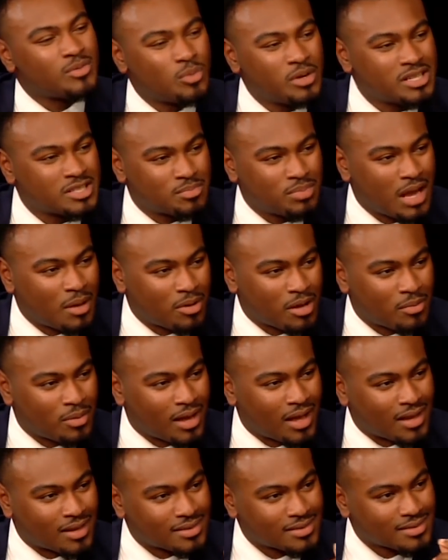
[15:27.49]
What, what is blah blah
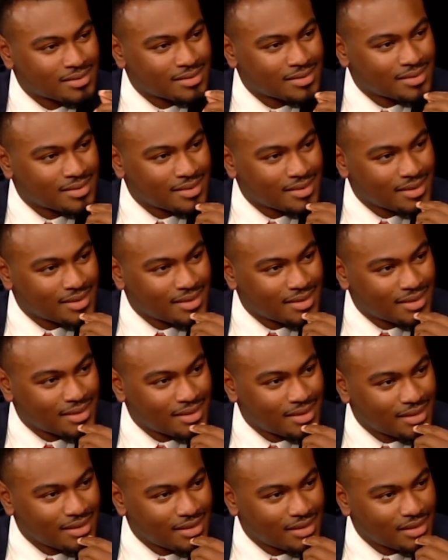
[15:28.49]
blah? I don't know. You
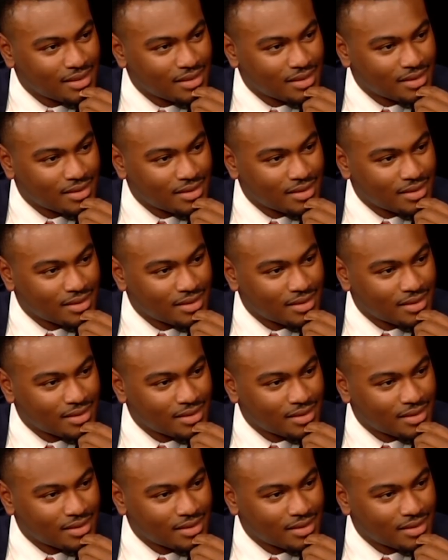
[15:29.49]
said it.